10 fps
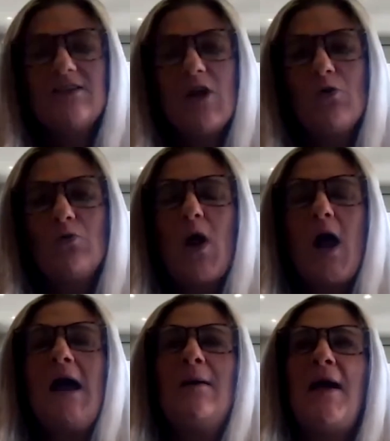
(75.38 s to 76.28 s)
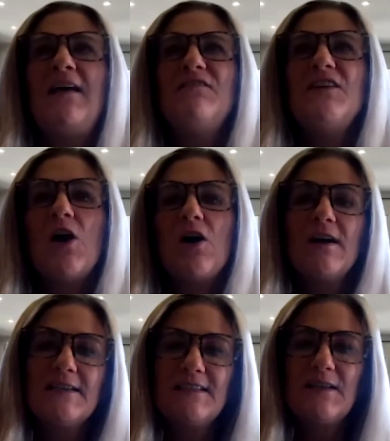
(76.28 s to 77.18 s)
So
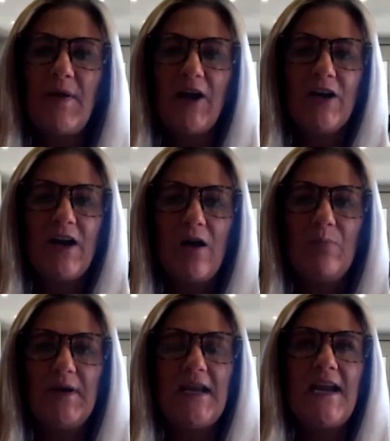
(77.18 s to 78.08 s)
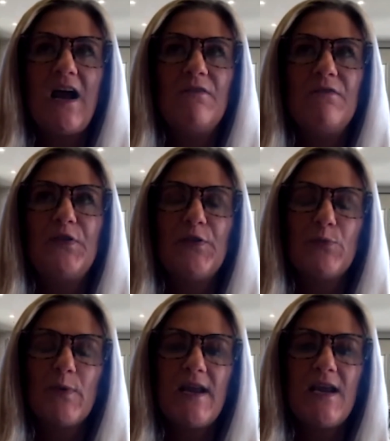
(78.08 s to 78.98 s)
NVR is the parent company of
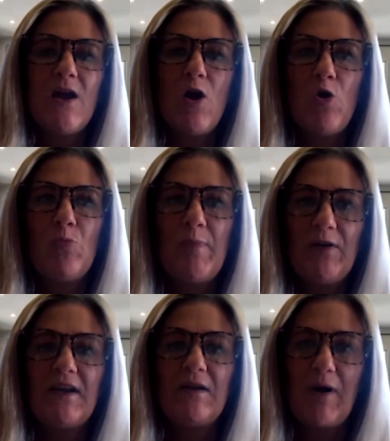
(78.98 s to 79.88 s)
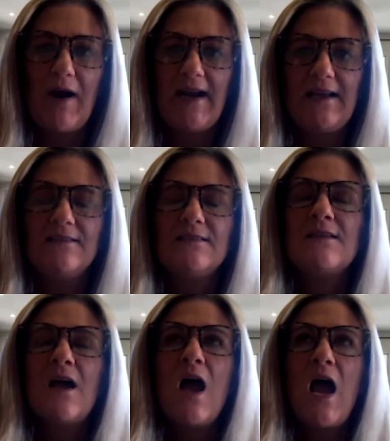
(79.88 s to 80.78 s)
3 home building brands.